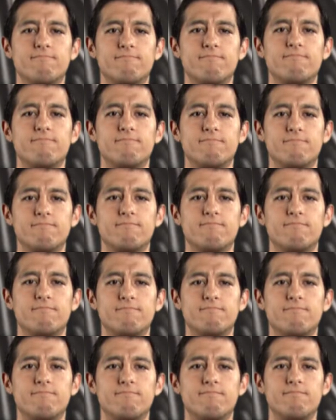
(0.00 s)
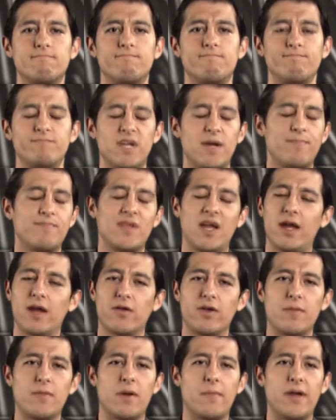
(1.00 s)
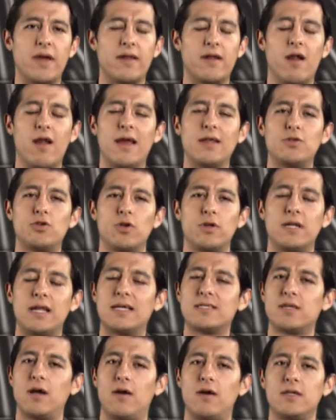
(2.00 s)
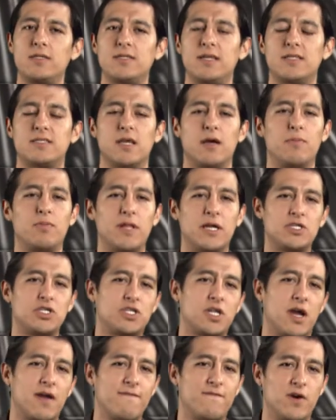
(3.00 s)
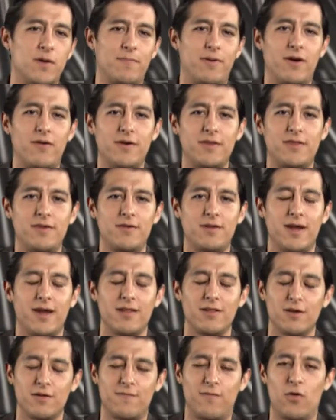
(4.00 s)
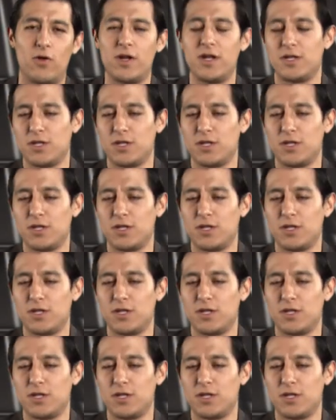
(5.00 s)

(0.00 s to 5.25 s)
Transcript: if the line didn't move up. Yep, I agree, my man. All right, Jordan, as always, it's a pleasure talking football with you, and I look forward to